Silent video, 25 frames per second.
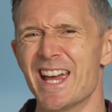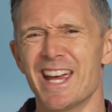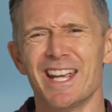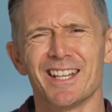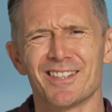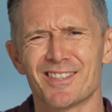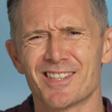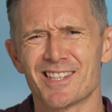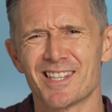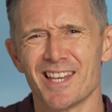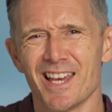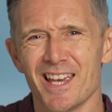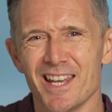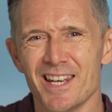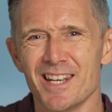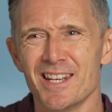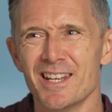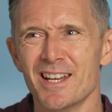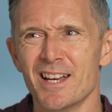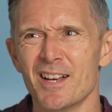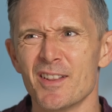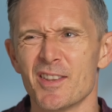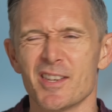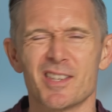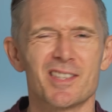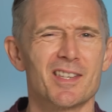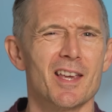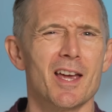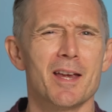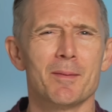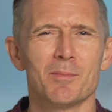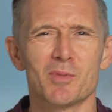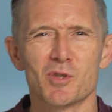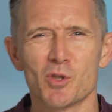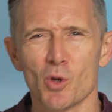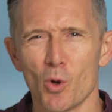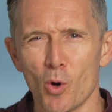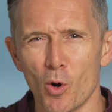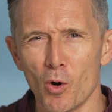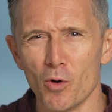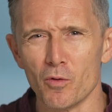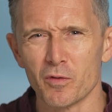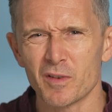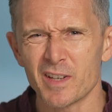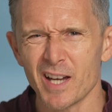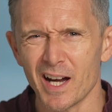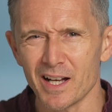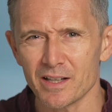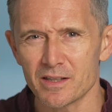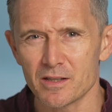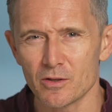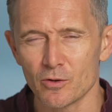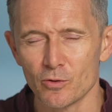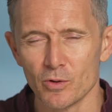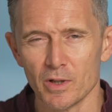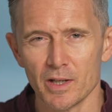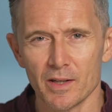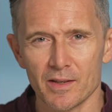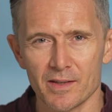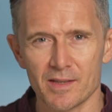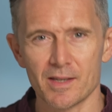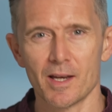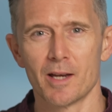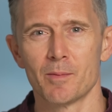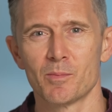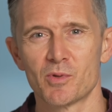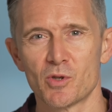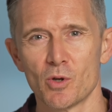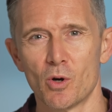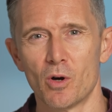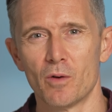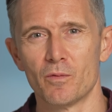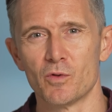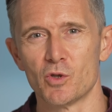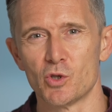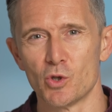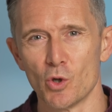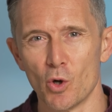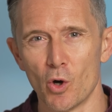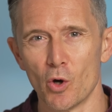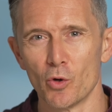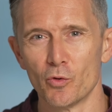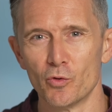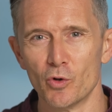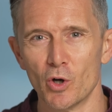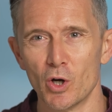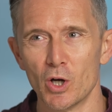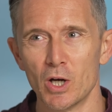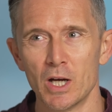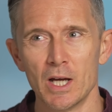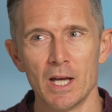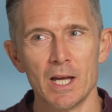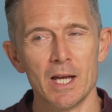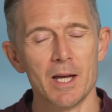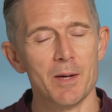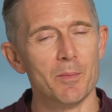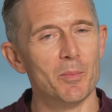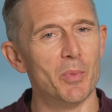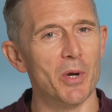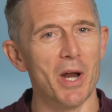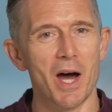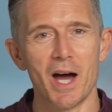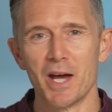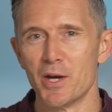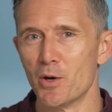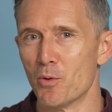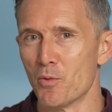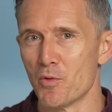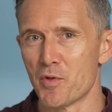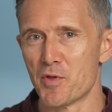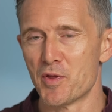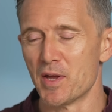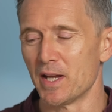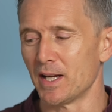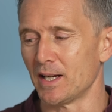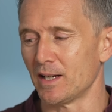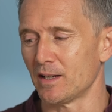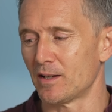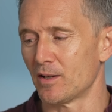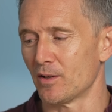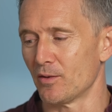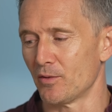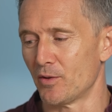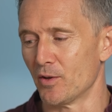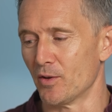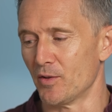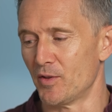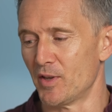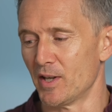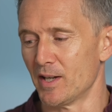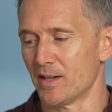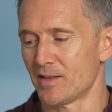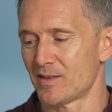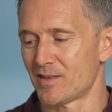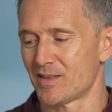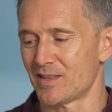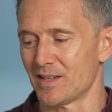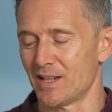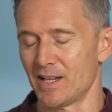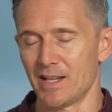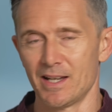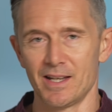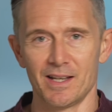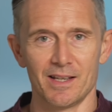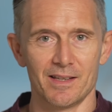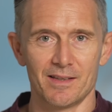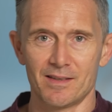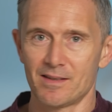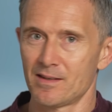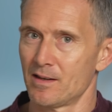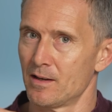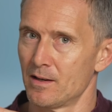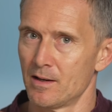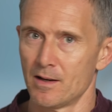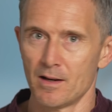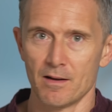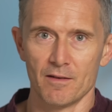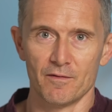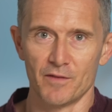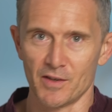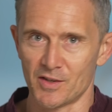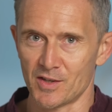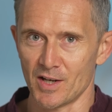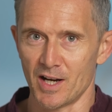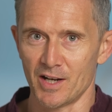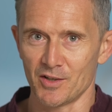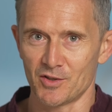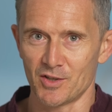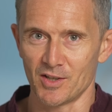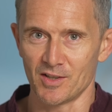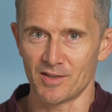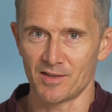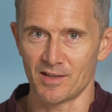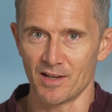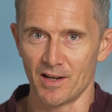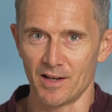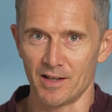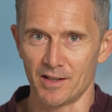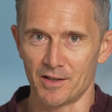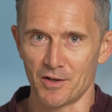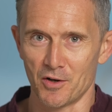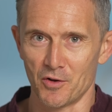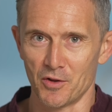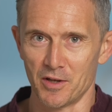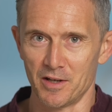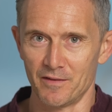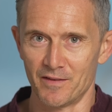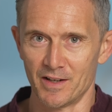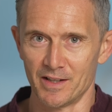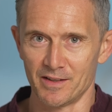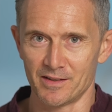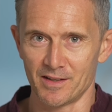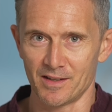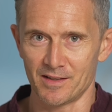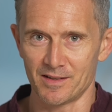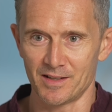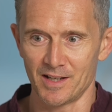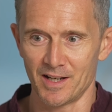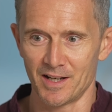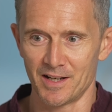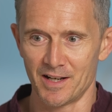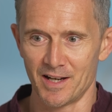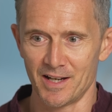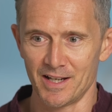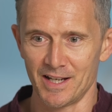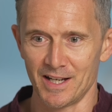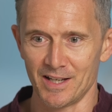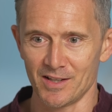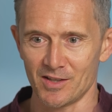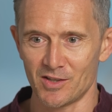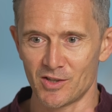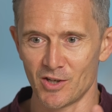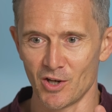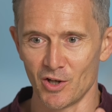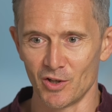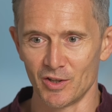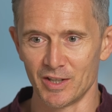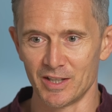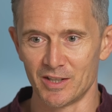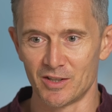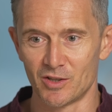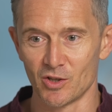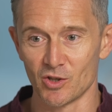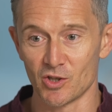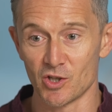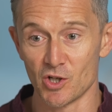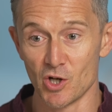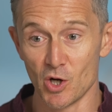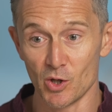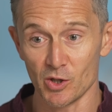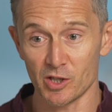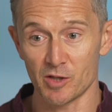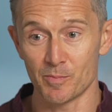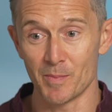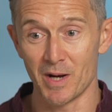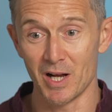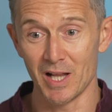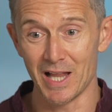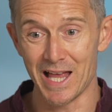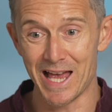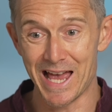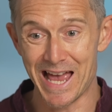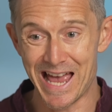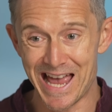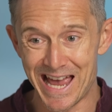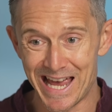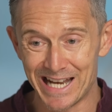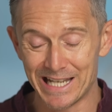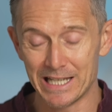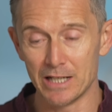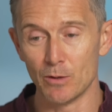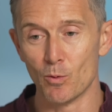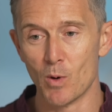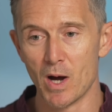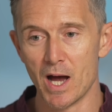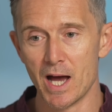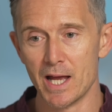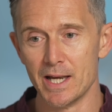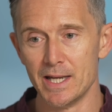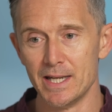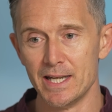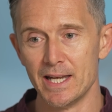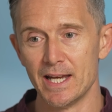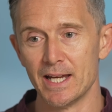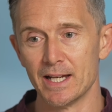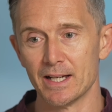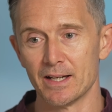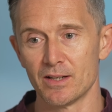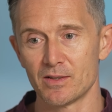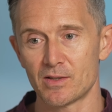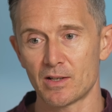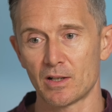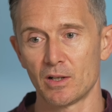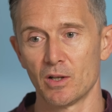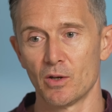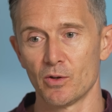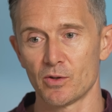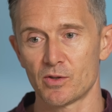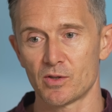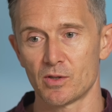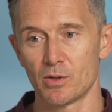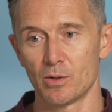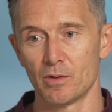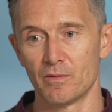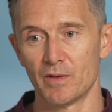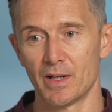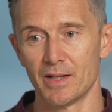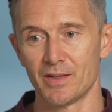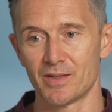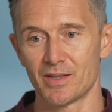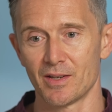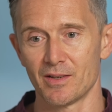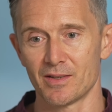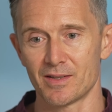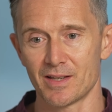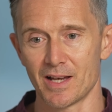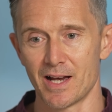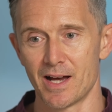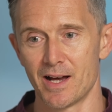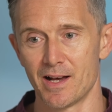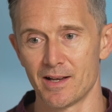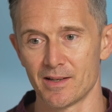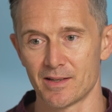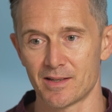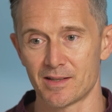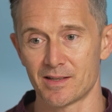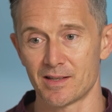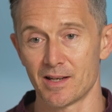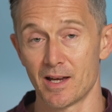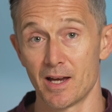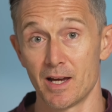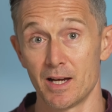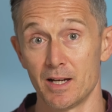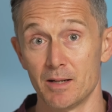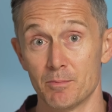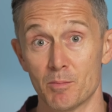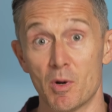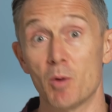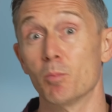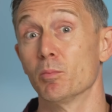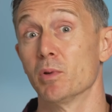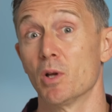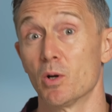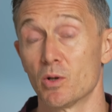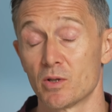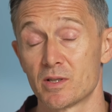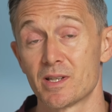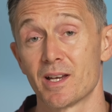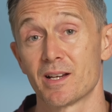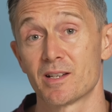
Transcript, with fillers: it's in the same sort of category, the same sort of genre, but I don't think that this is Versace's take on the Aventus DNA. It certainly does not smell anywhere near as close to Aventus as, say, Montblanc's